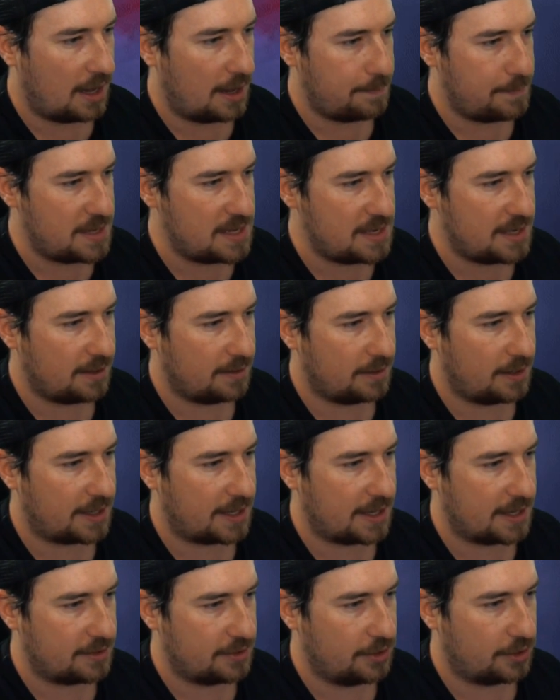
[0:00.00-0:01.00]
Media,
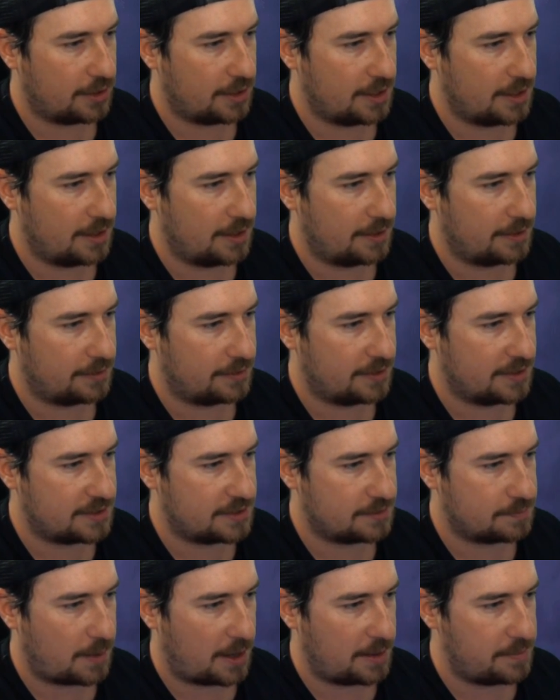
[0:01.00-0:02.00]
again, this
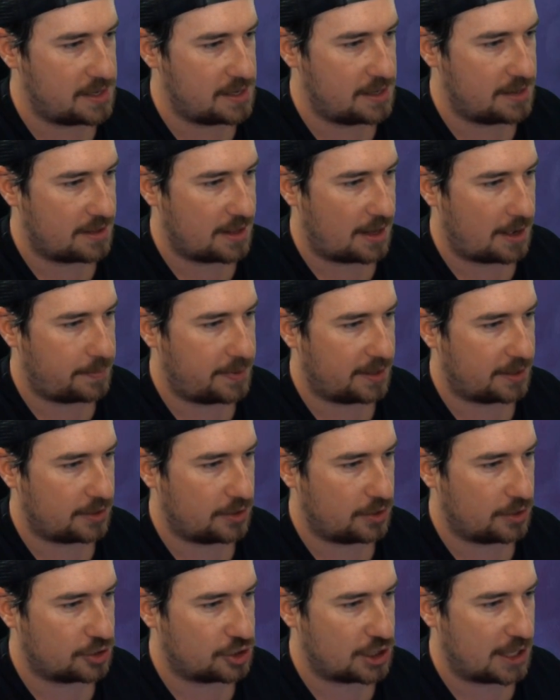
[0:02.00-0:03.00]
is my media that I picked.
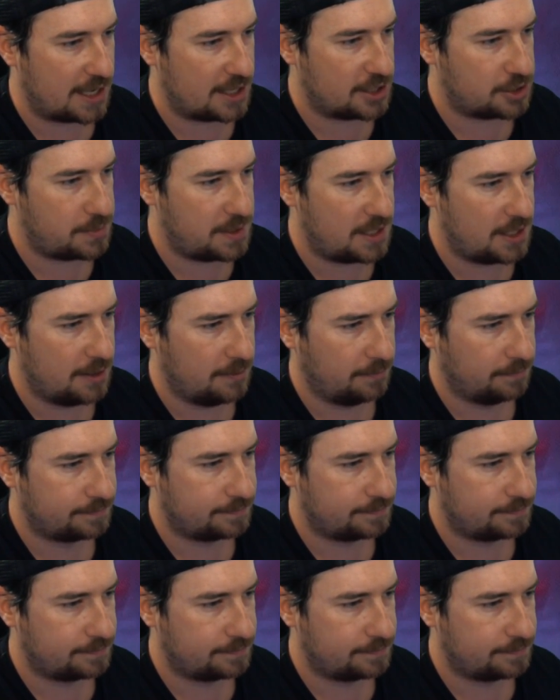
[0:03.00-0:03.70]
You can change media.